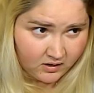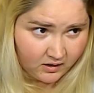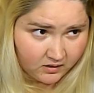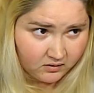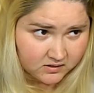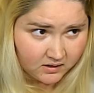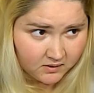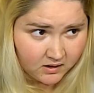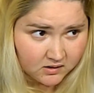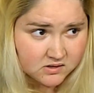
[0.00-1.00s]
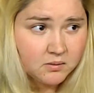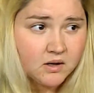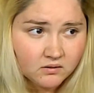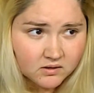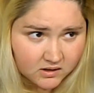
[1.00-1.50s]
And do the same thing, separate
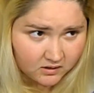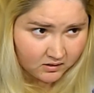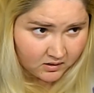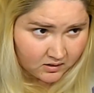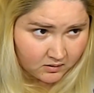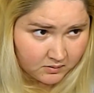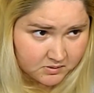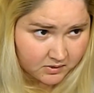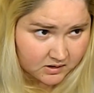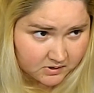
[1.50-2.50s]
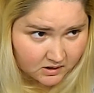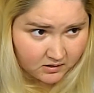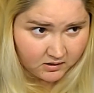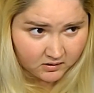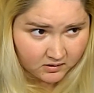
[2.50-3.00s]
the rest of the hair, this piece under.